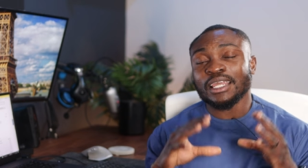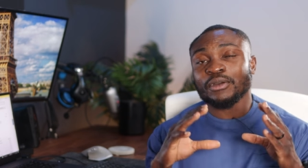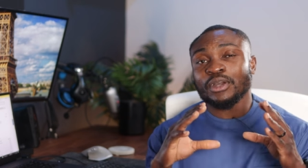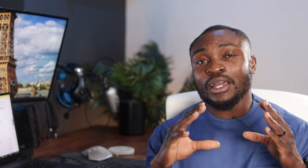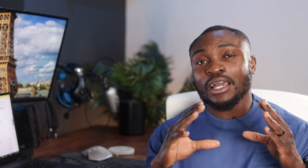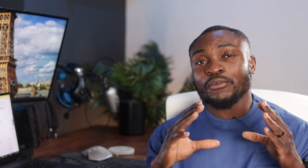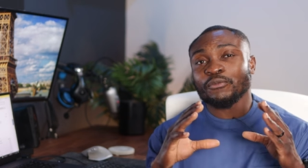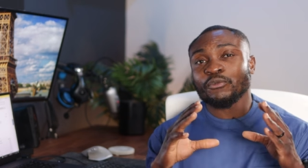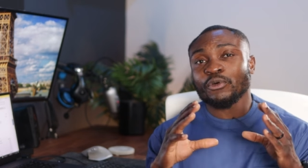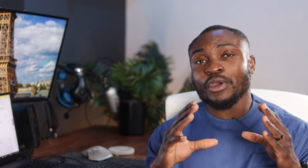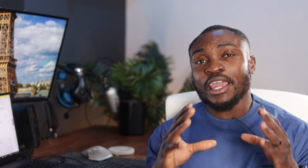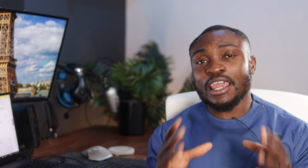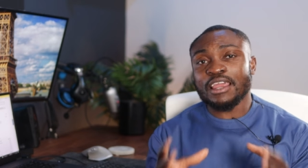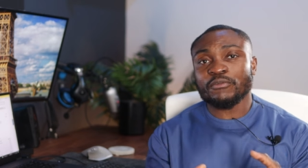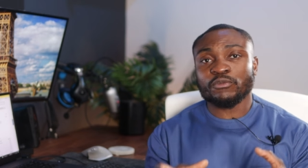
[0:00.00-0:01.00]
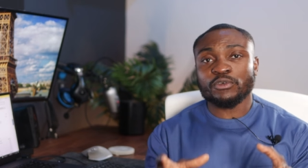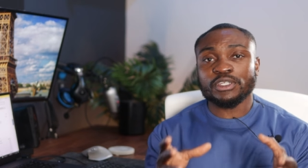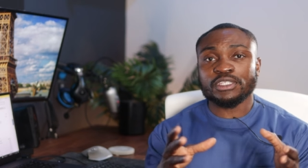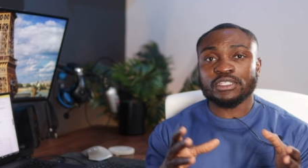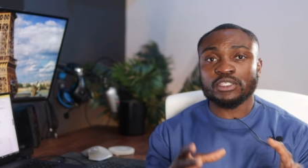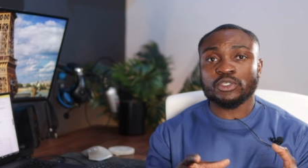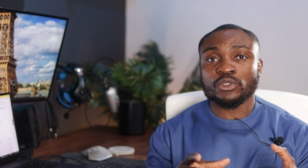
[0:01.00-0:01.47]
Now, for
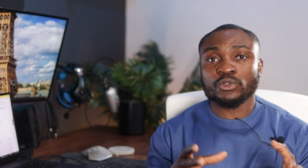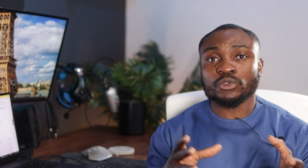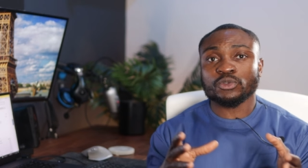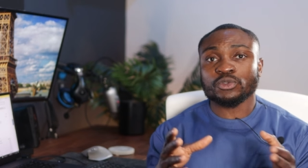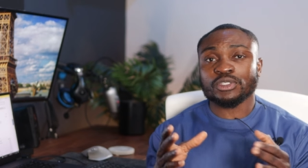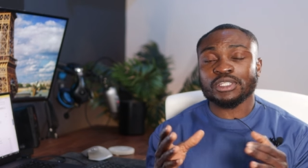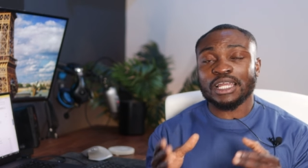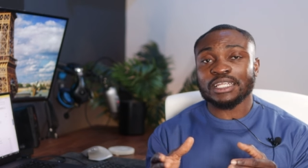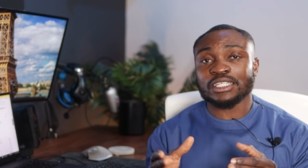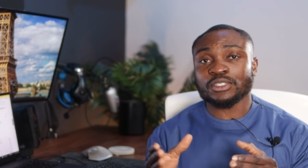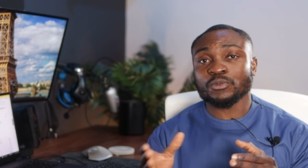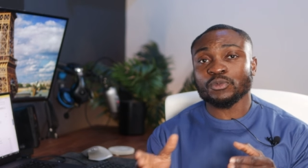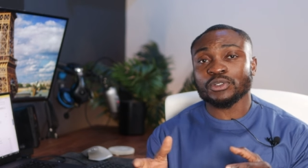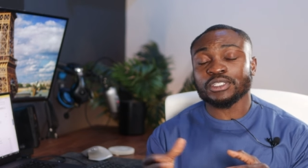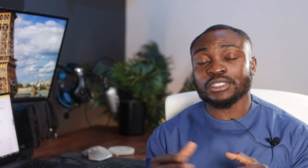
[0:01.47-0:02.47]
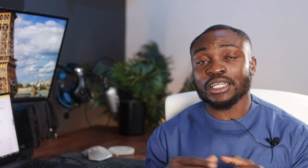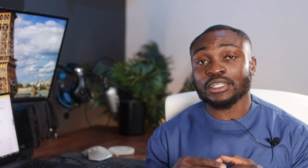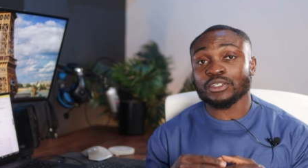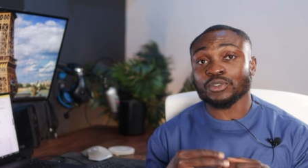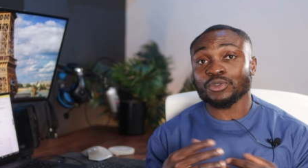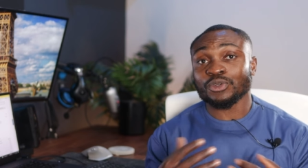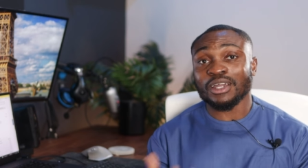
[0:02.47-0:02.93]
every CO2 slash smoke
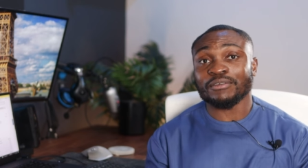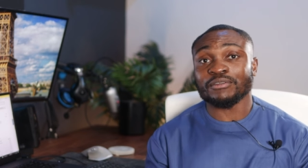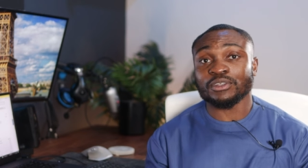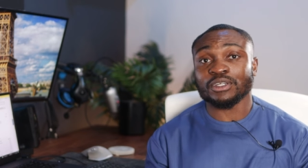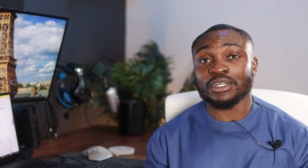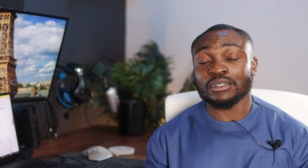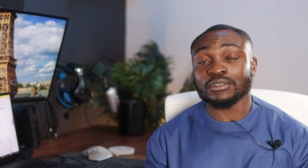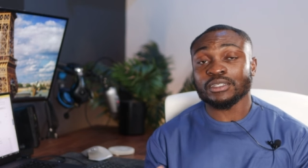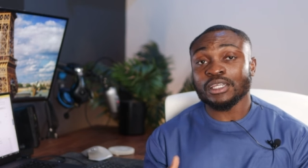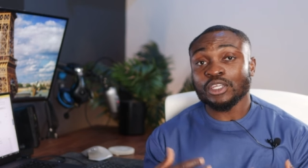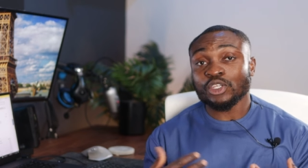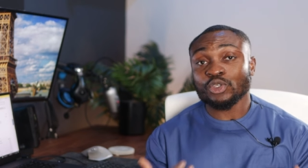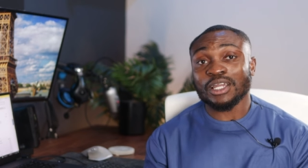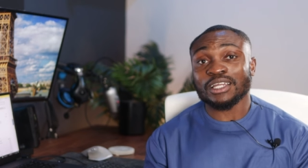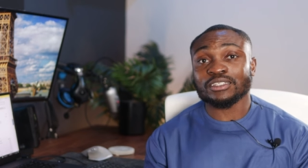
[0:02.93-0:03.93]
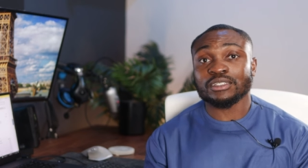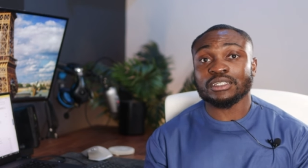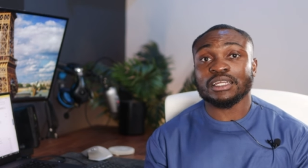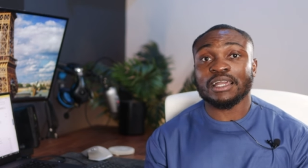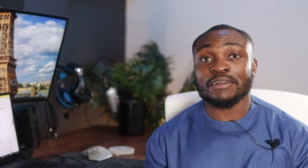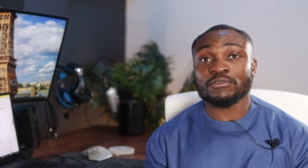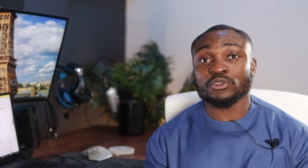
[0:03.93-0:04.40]
detector you have in your house, you
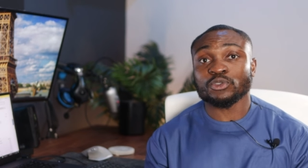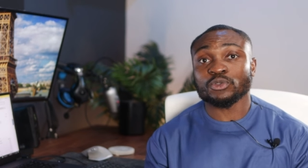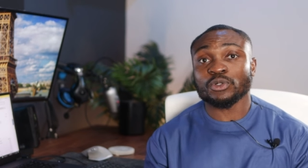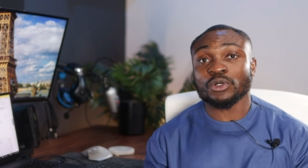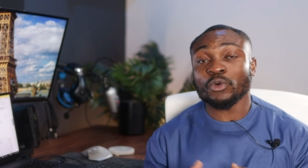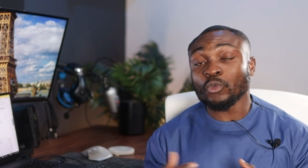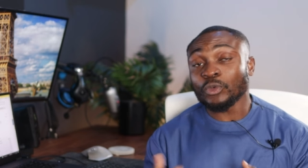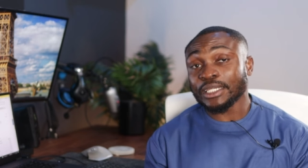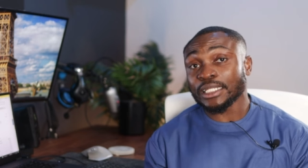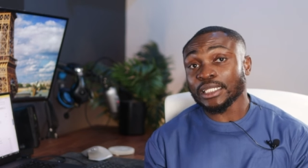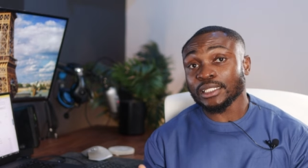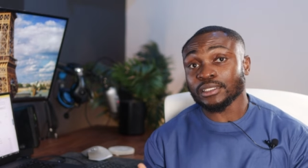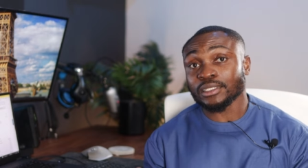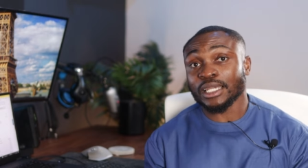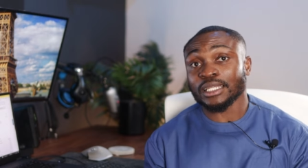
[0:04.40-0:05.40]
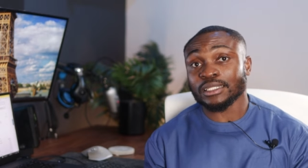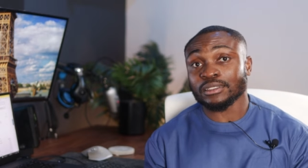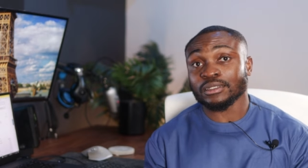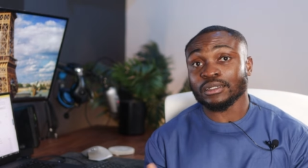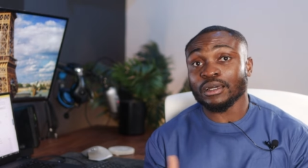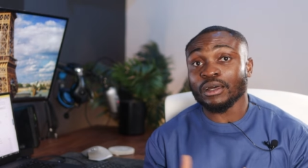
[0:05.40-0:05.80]
actually have to do a weekly test